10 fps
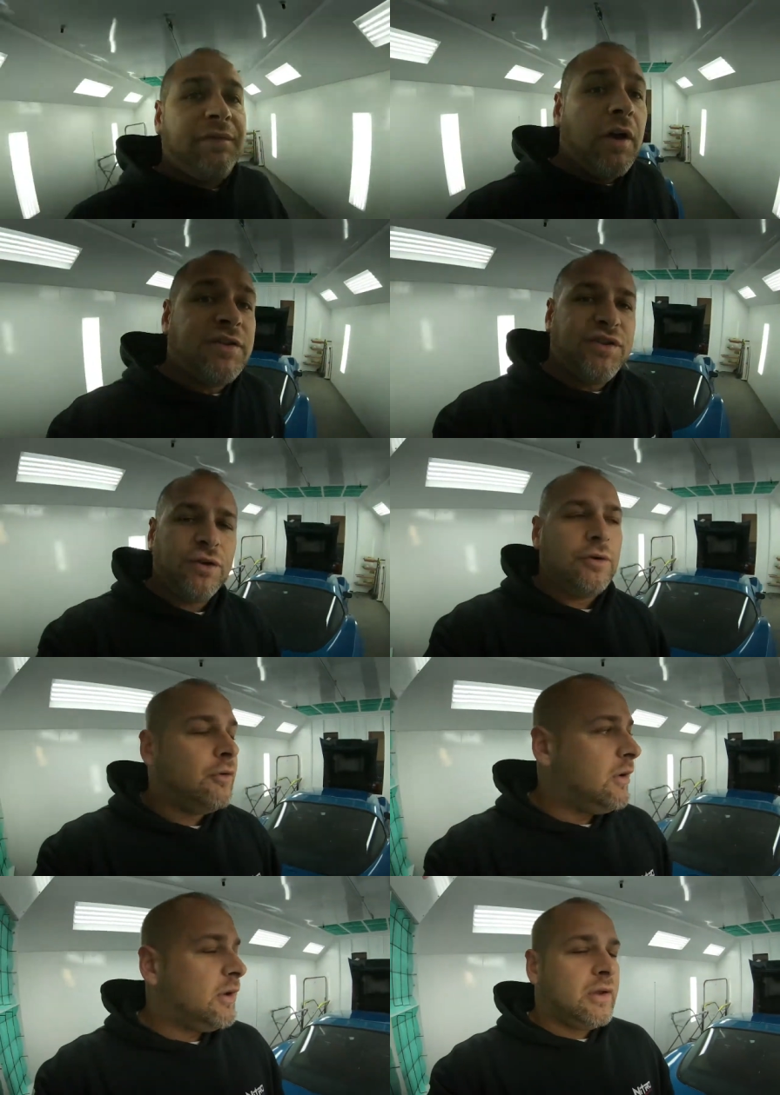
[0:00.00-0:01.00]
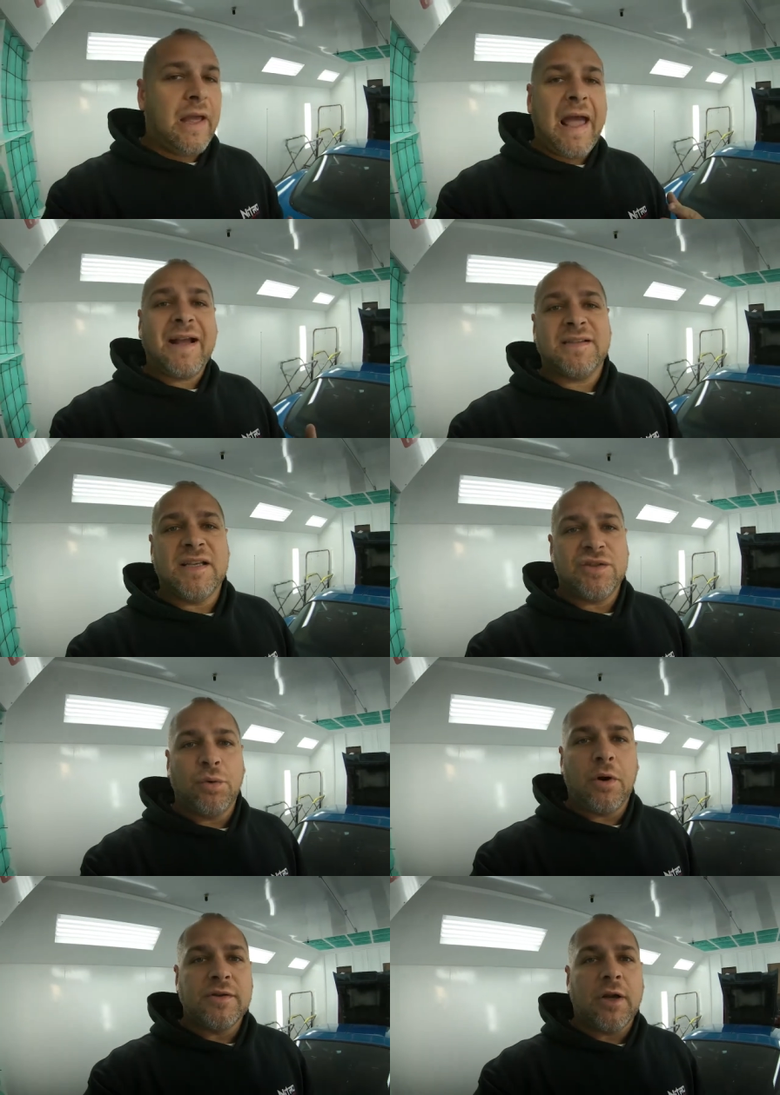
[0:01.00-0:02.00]
Those 2 access
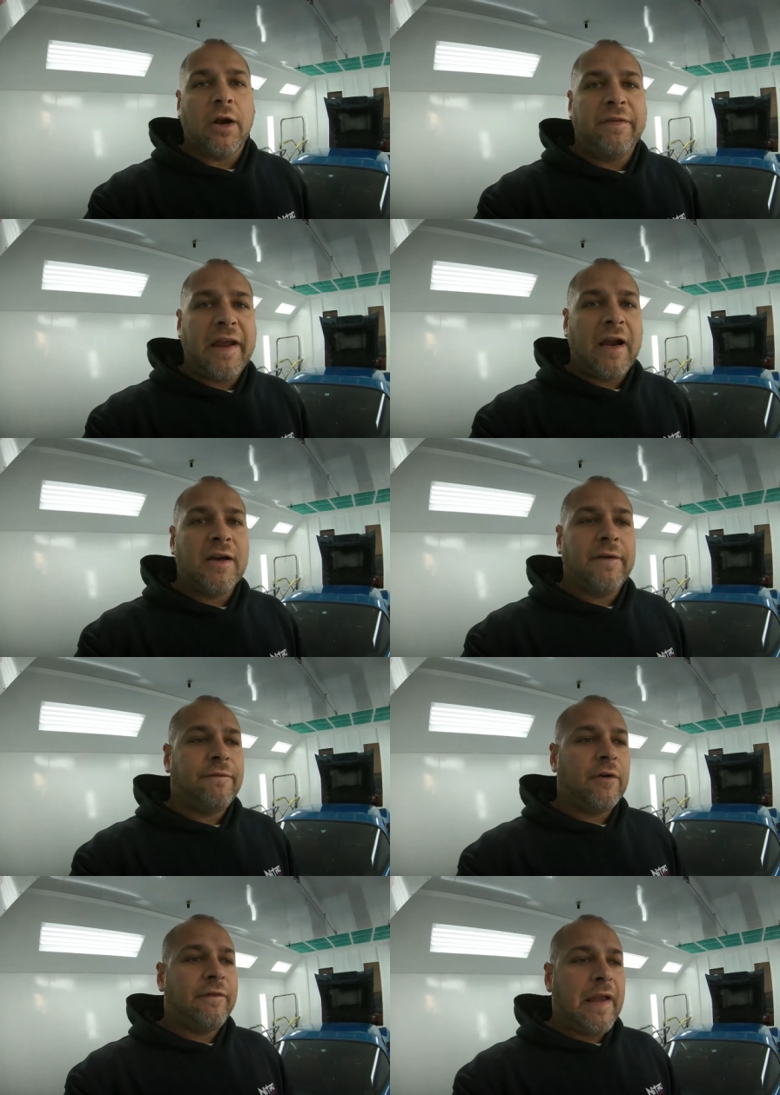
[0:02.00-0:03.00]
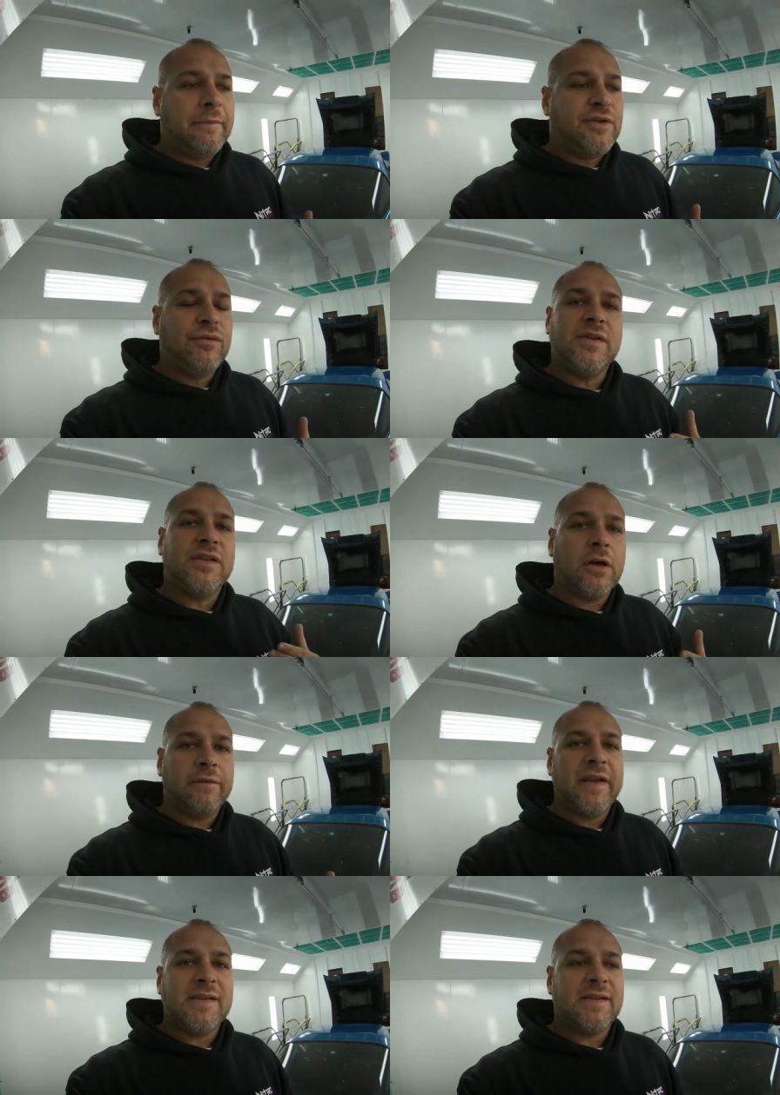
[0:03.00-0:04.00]
doors are there for them to
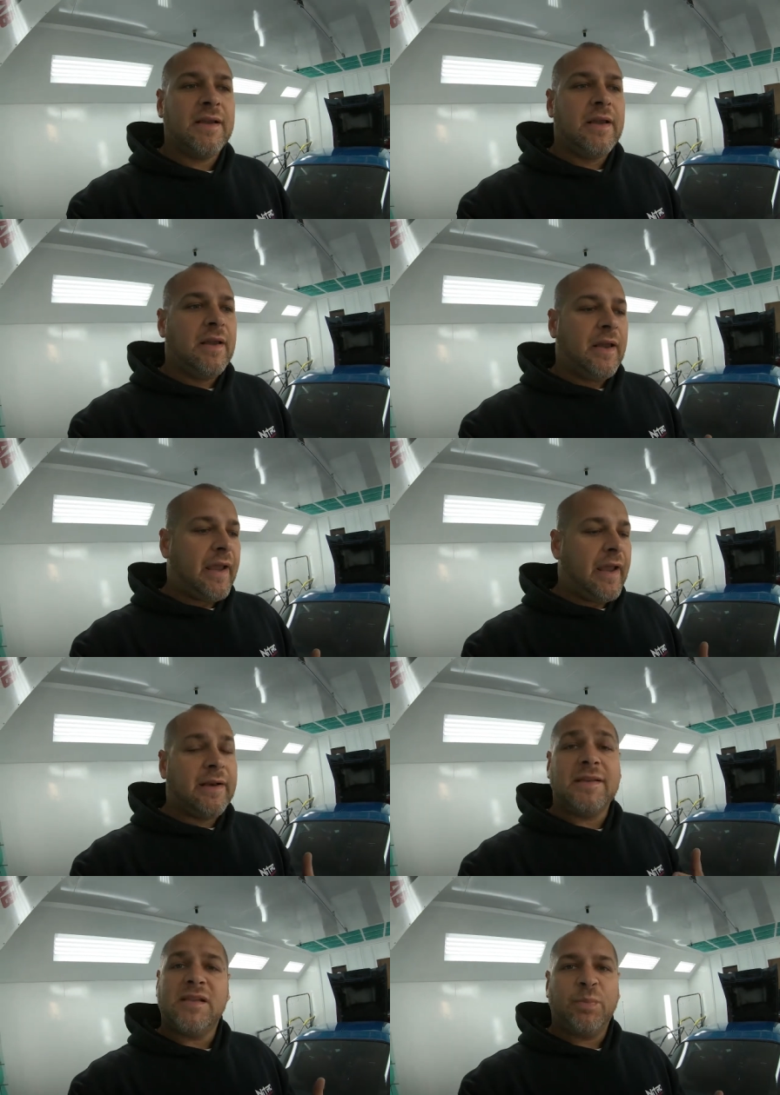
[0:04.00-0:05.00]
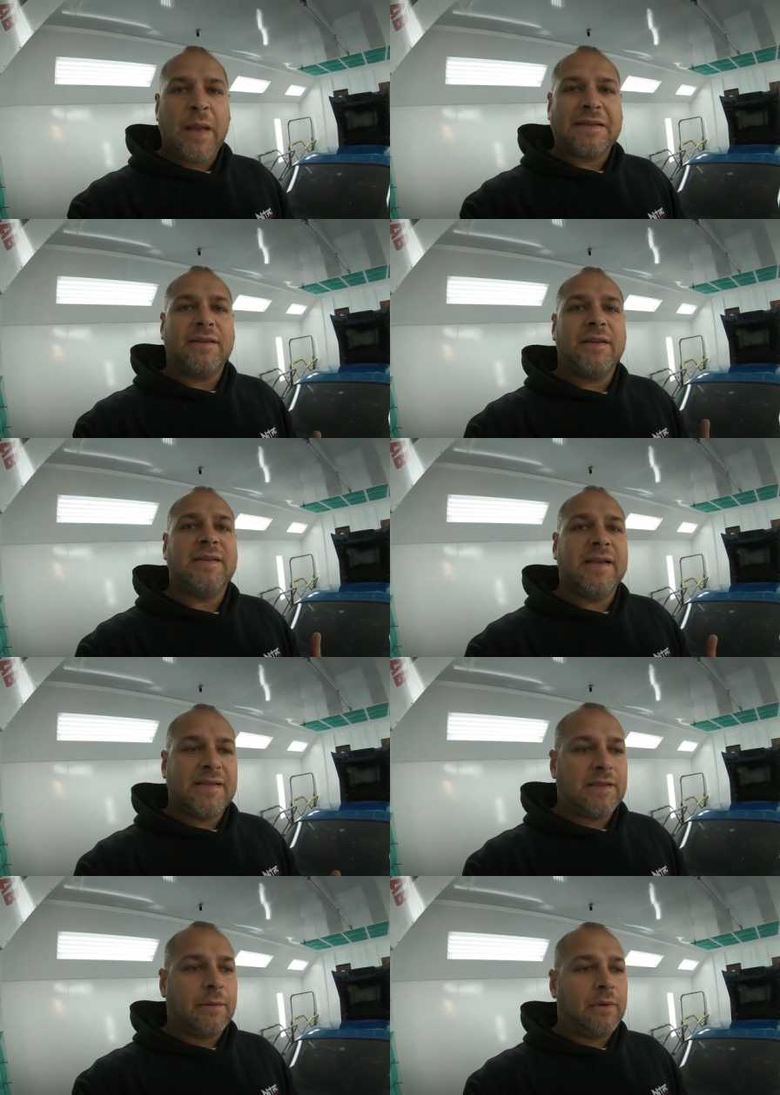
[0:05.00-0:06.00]
service and inspect the
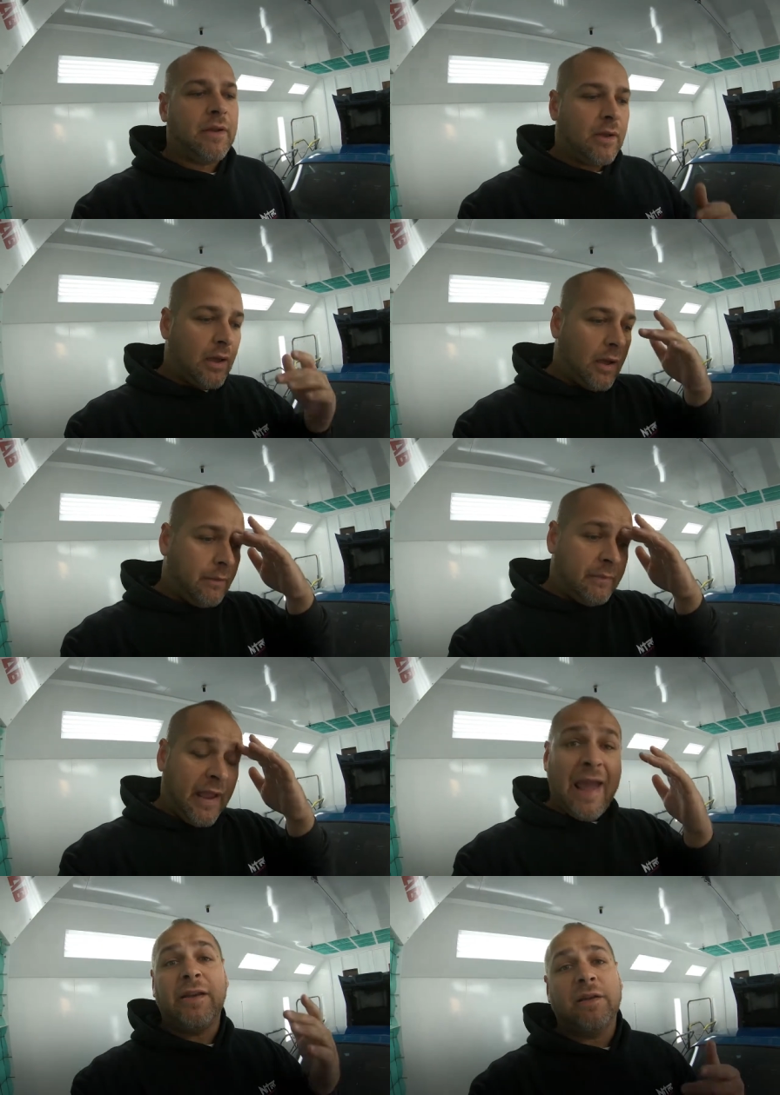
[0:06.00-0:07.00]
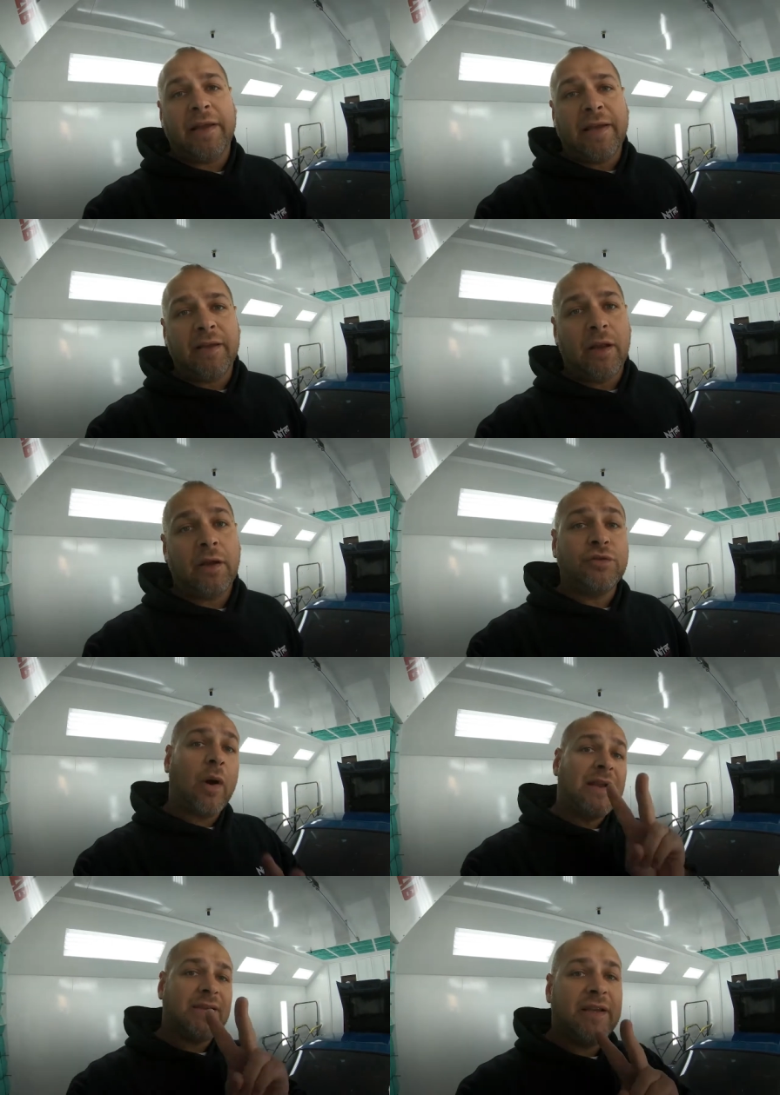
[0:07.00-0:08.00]
system annually,
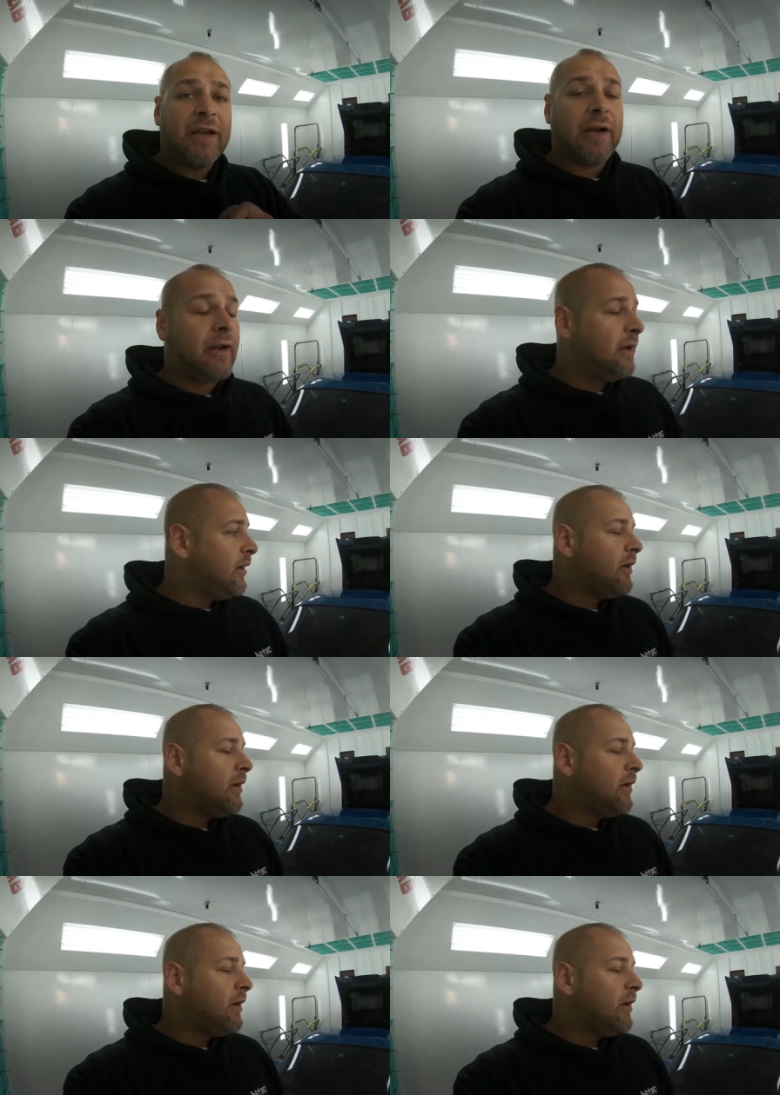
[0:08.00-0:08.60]
twice a year.